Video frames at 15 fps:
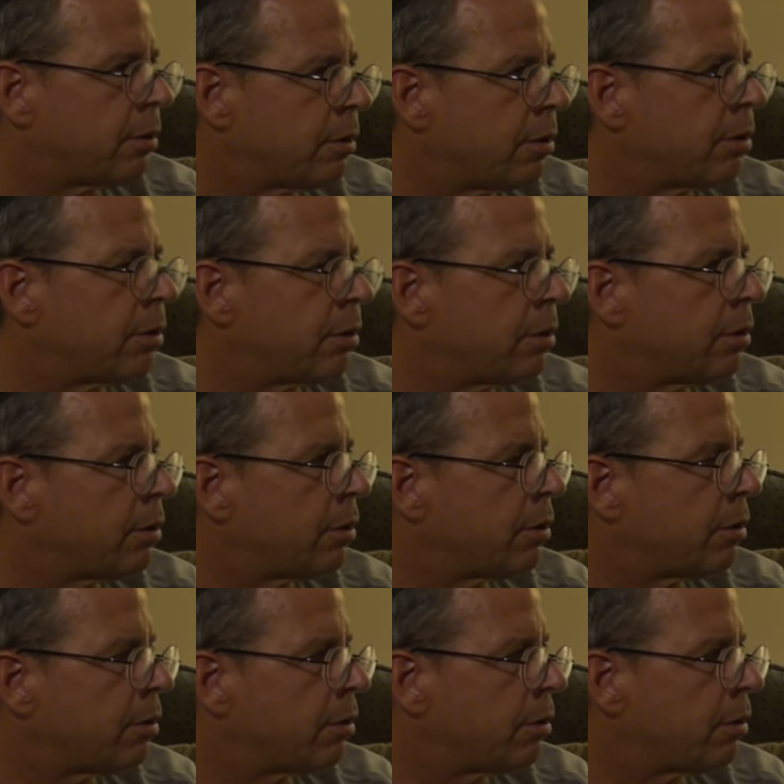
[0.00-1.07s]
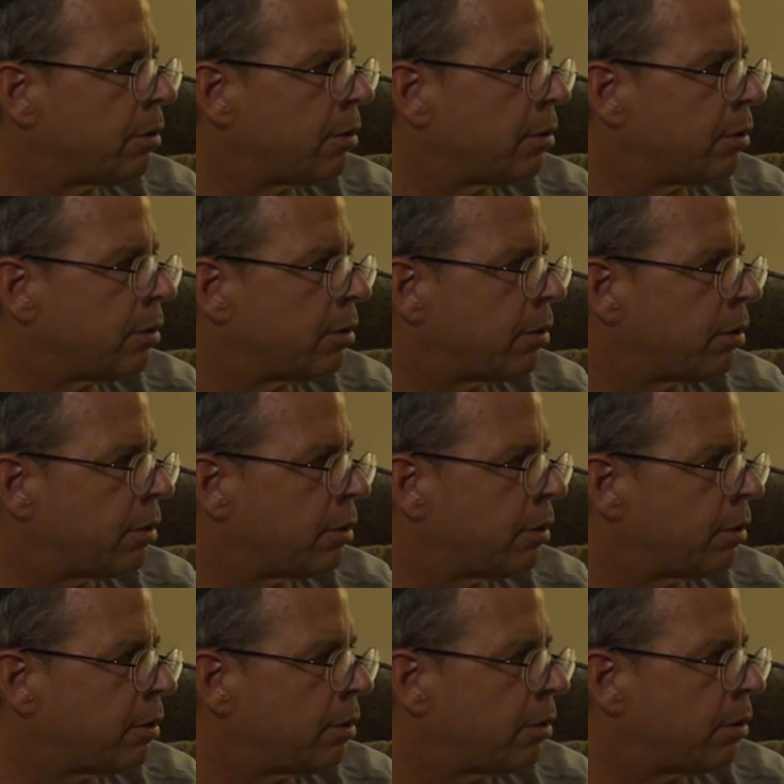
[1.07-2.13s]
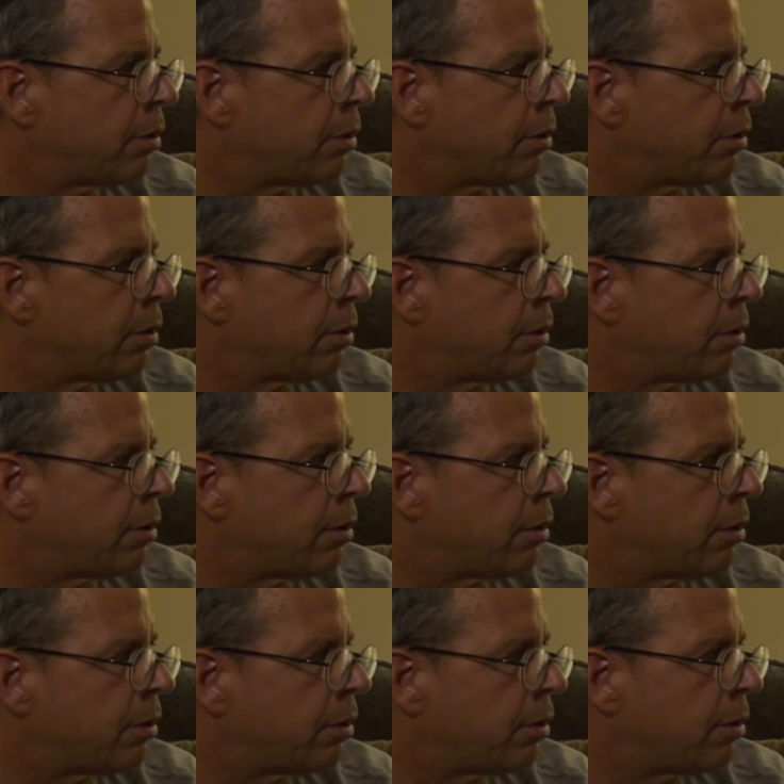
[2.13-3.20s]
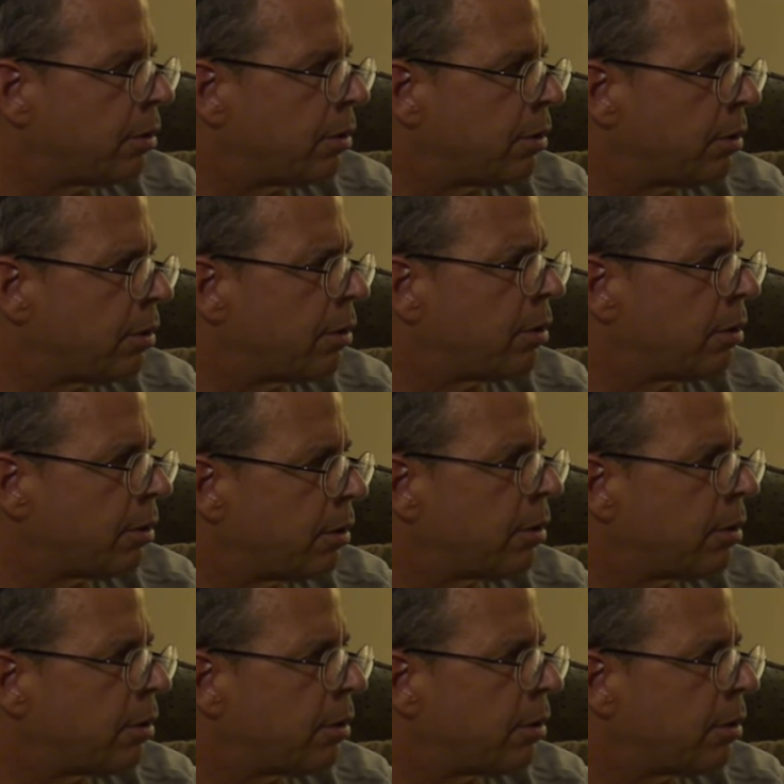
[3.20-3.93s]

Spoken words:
The person shown says nothing.